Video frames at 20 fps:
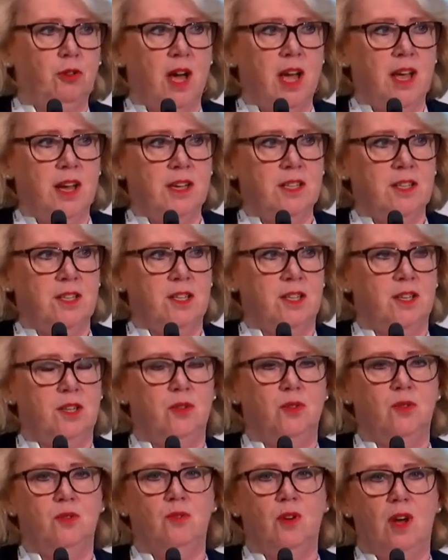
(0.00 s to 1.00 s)
trying
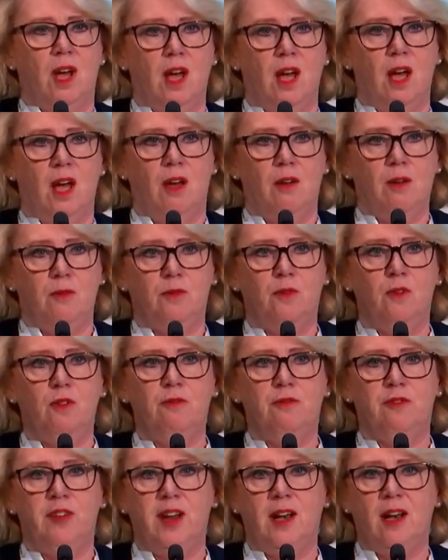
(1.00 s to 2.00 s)
to
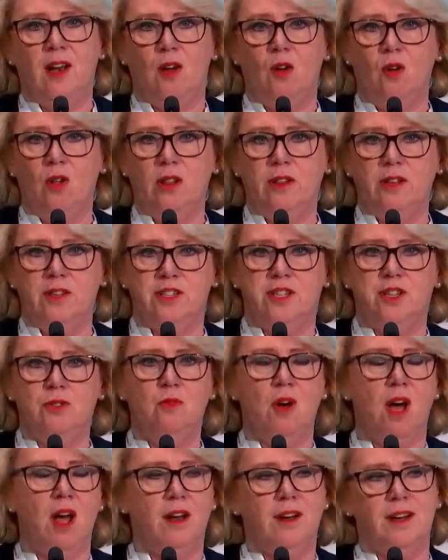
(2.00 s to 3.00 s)
fulfill all the
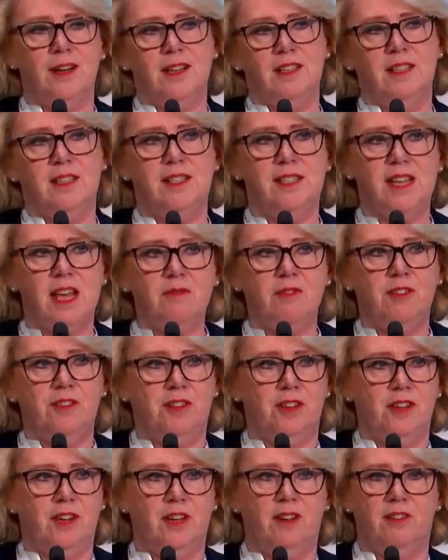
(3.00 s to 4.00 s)

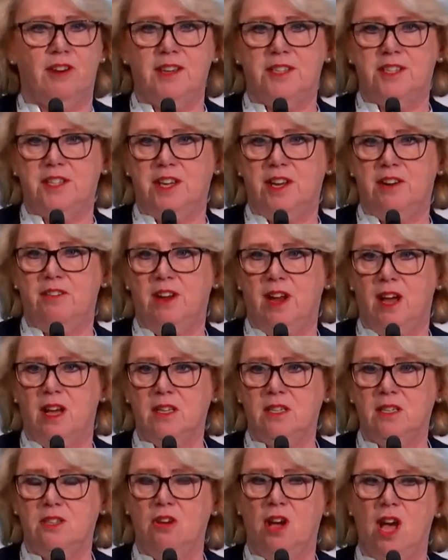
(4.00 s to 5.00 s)
270
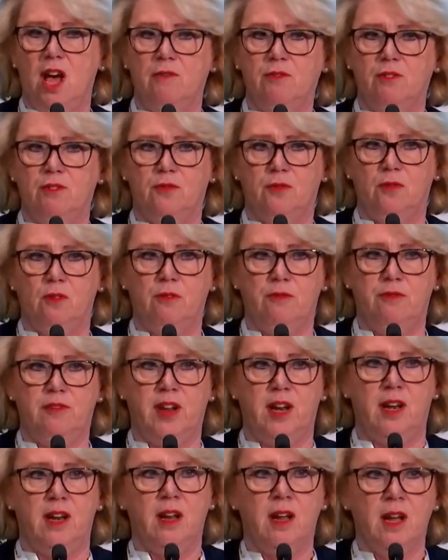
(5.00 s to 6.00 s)
criteria you have to
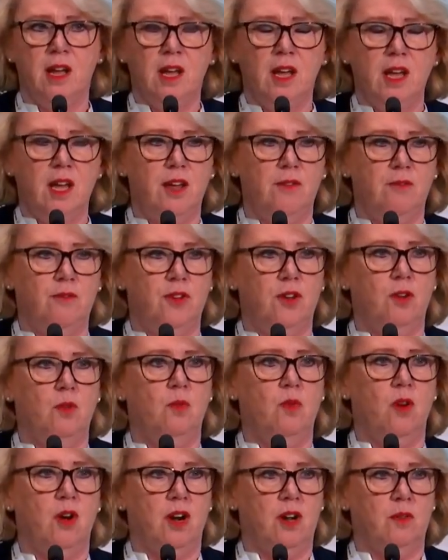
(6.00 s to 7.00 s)
fulfill if
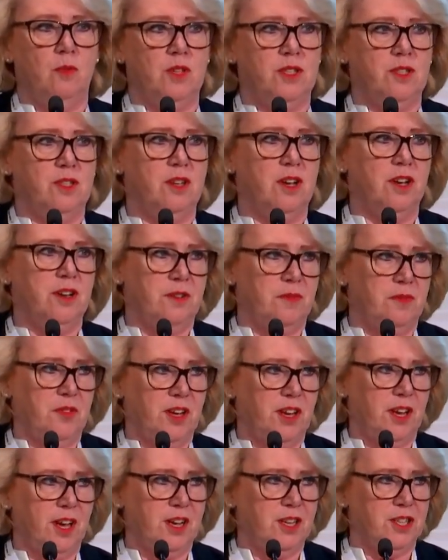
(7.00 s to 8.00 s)
you work with
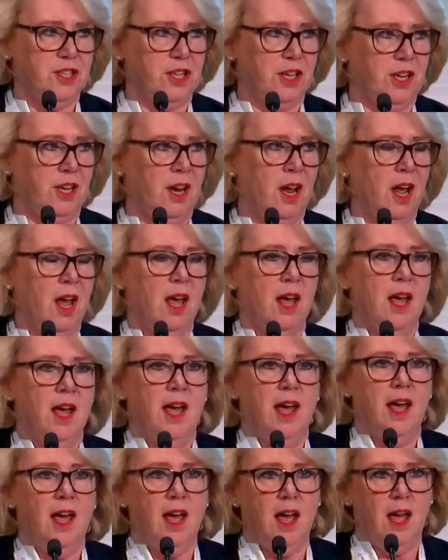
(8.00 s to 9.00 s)
certification,
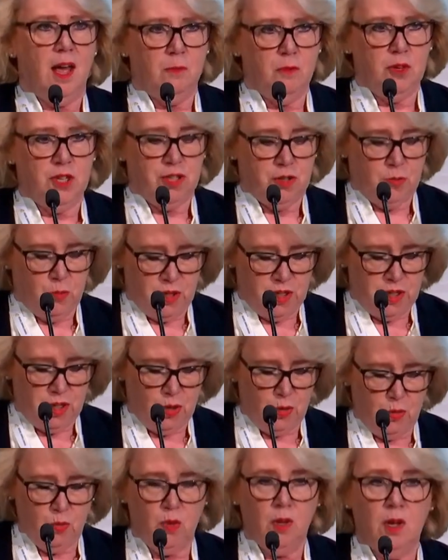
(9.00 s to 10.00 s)
which we
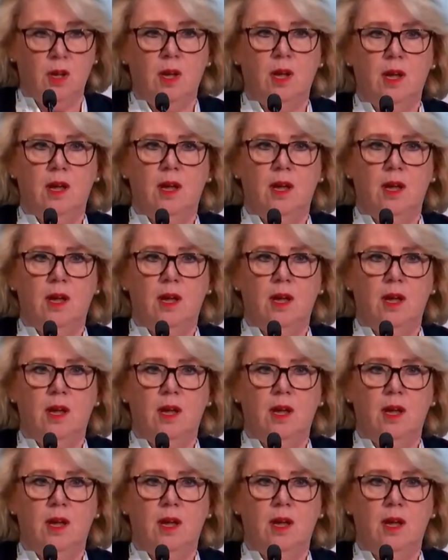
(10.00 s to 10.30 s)
do,